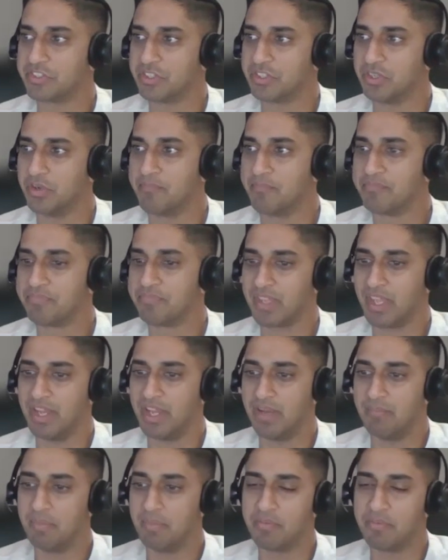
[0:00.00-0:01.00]
So
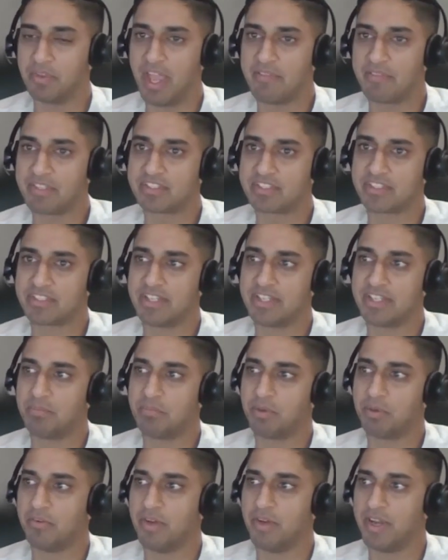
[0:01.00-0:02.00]
if you haven't signed up
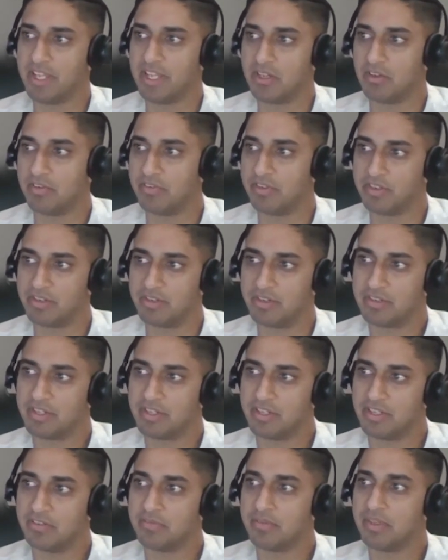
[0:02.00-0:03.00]
already, or if you're
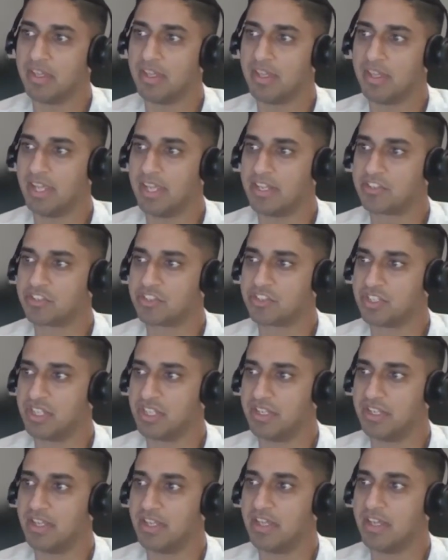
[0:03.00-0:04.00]

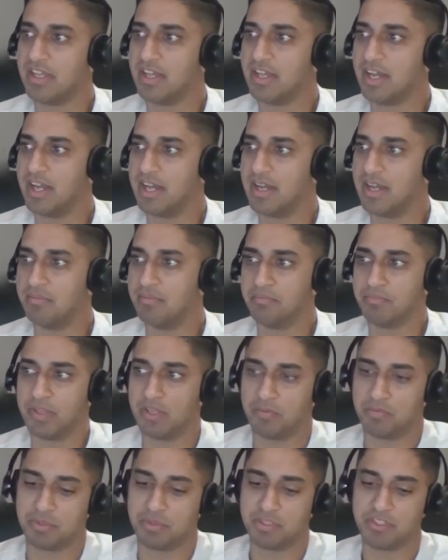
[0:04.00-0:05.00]
interested,
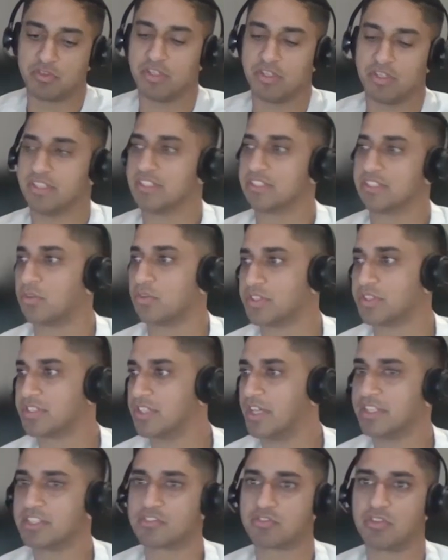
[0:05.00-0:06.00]
please join
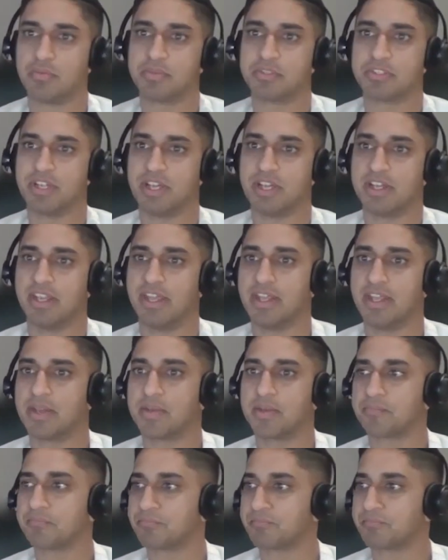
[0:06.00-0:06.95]
discourse.cerebras.net.